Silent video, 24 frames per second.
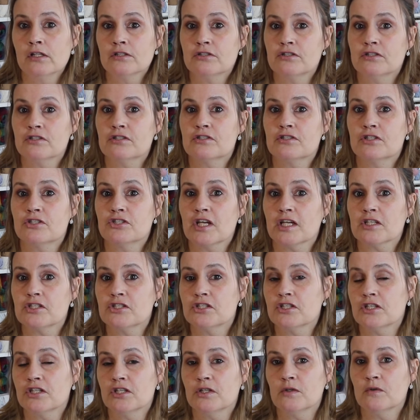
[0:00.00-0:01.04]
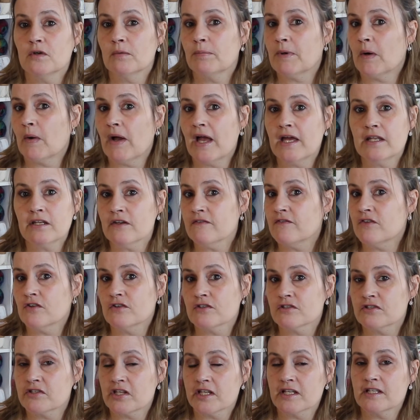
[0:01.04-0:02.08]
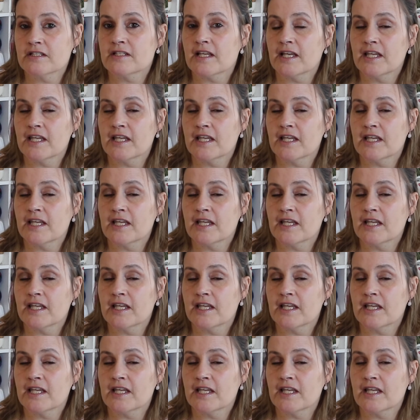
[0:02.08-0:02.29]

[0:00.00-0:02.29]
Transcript: just to chat to you about any of those things